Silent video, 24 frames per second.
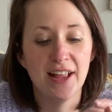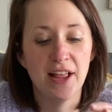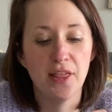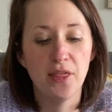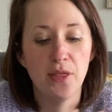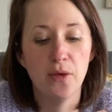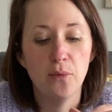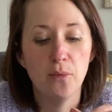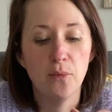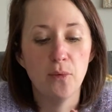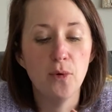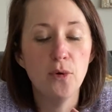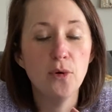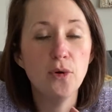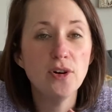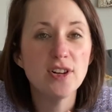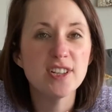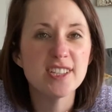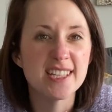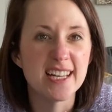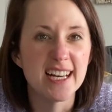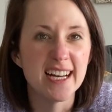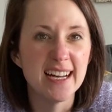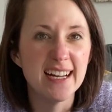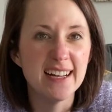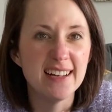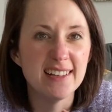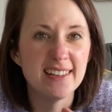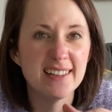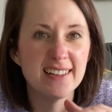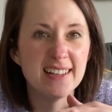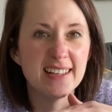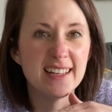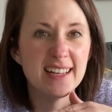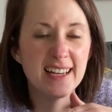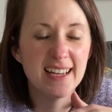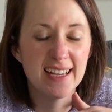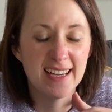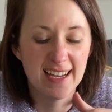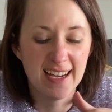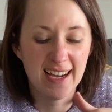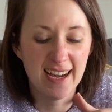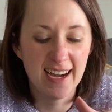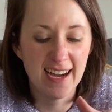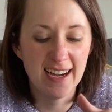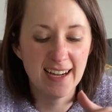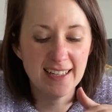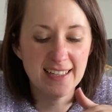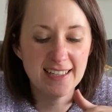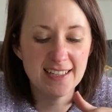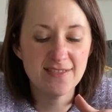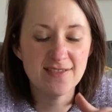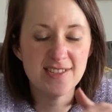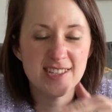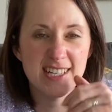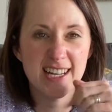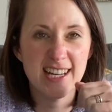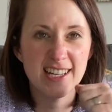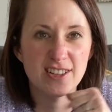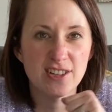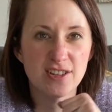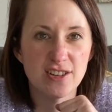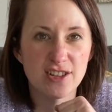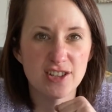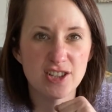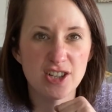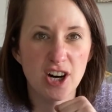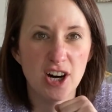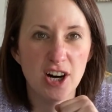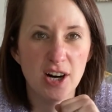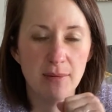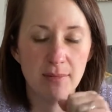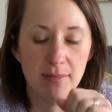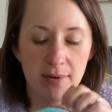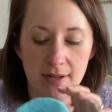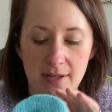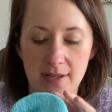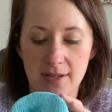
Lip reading: the water kind of stayed on the top,